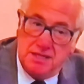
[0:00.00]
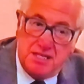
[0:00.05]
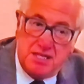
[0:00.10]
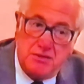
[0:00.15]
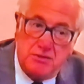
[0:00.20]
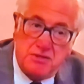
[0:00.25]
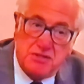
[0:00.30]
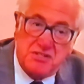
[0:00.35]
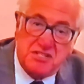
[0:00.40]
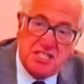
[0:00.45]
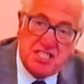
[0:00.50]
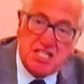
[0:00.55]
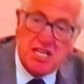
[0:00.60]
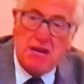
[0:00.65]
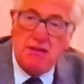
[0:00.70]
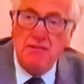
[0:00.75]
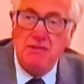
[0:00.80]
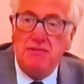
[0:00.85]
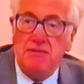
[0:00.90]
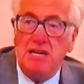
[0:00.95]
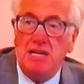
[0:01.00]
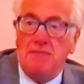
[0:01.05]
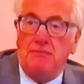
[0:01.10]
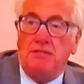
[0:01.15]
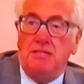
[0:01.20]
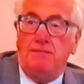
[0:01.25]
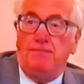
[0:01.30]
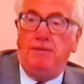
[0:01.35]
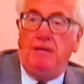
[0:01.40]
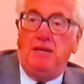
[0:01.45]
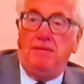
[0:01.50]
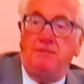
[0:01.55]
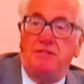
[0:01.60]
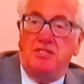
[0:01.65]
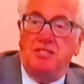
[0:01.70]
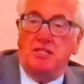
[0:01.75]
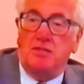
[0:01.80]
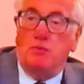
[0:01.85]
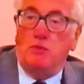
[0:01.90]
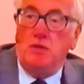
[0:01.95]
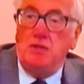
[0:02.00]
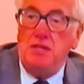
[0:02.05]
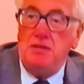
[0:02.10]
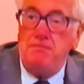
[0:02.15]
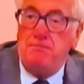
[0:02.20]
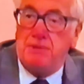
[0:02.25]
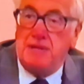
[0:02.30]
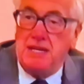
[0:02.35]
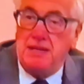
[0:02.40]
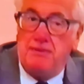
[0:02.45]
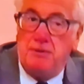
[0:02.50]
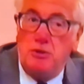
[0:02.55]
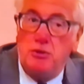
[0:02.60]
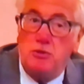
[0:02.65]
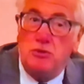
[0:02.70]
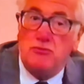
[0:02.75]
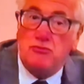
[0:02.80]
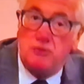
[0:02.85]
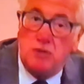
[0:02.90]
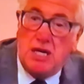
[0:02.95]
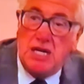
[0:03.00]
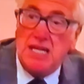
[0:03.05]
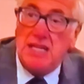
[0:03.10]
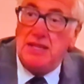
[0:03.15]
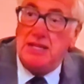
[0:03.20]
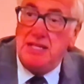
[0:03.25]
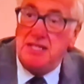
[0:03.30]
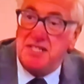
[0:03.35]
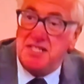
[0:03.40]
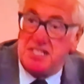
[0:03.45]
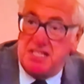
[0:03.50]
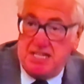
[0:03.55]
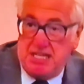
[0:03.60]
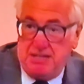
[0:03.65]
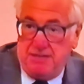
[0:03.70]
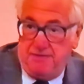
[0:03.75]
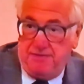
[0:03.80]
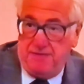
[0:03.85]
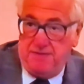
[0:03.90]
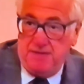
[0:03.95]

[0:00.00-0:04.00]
And so there was scurry around by the publishers wanting people who would write this stuff.